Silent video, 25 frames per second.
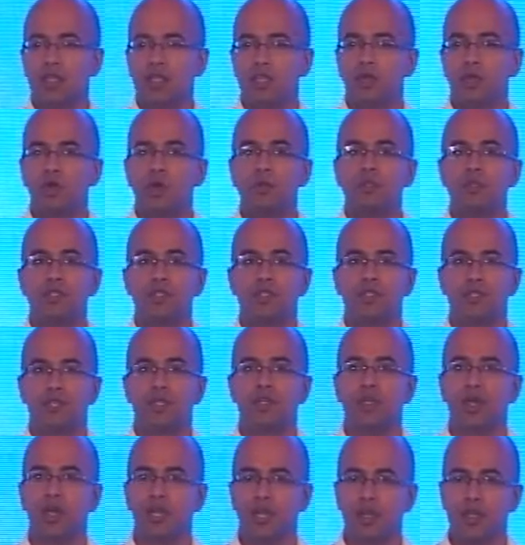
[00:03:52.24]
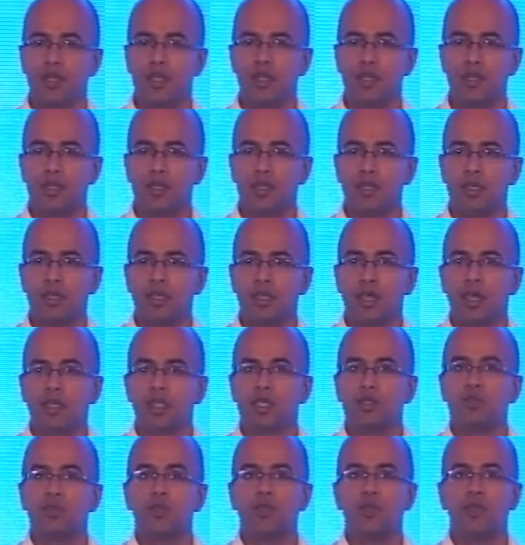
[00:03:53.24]
they want precision targeting,
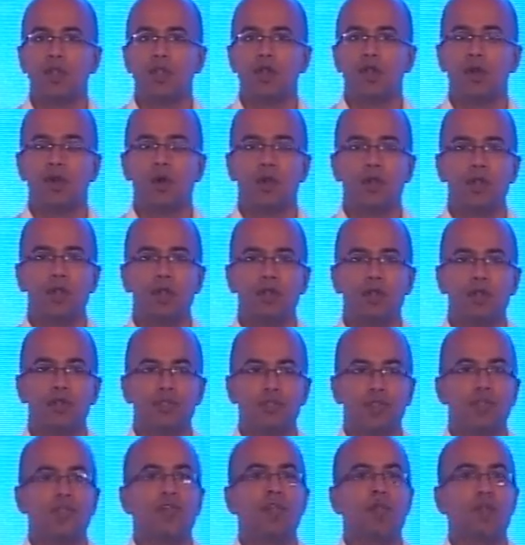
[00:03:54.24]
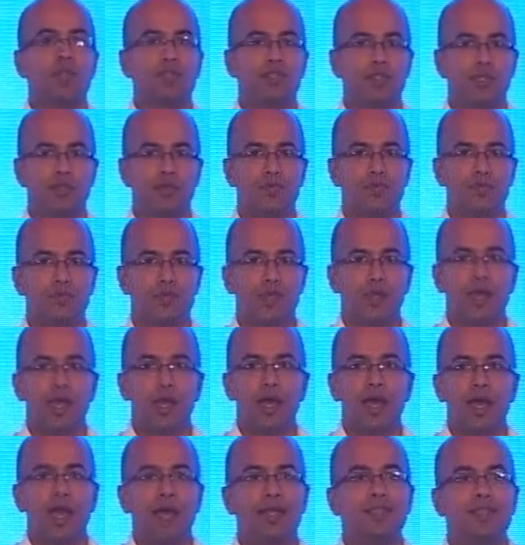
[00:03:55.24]
and that's what we are all striving to achieve.
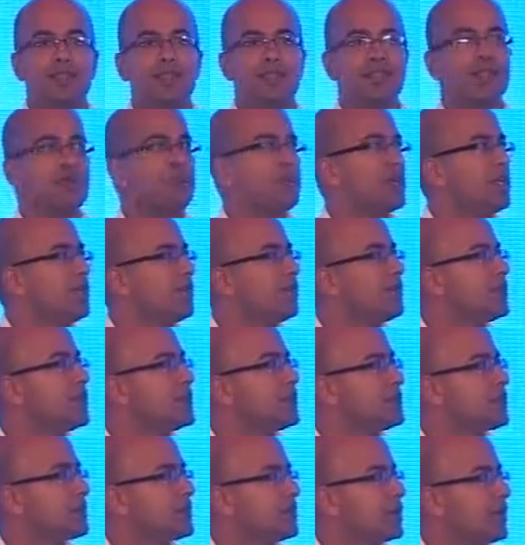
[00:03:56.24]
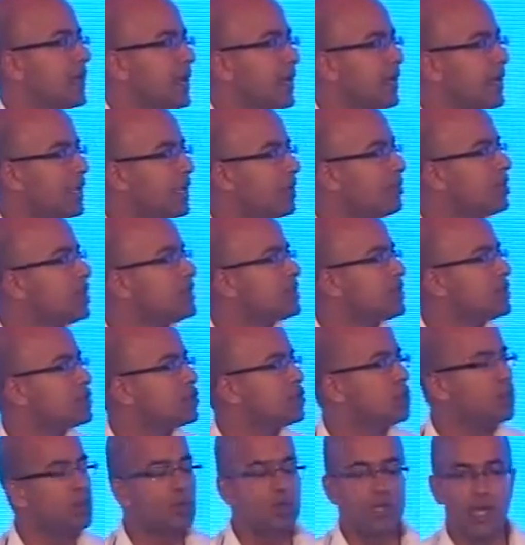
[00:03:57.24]
And this is a medium which enables us
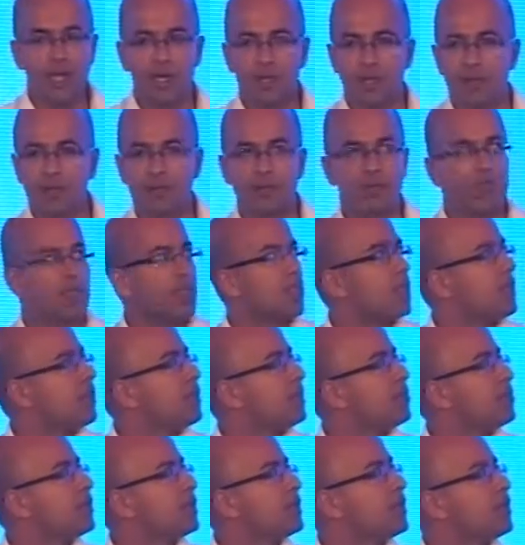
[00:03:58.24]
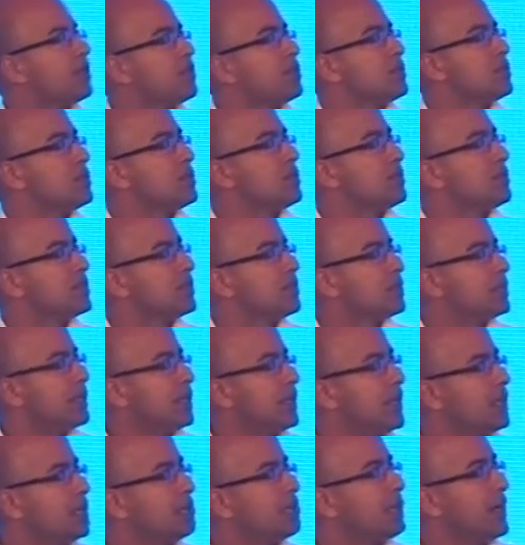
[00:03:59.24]
to do that, because it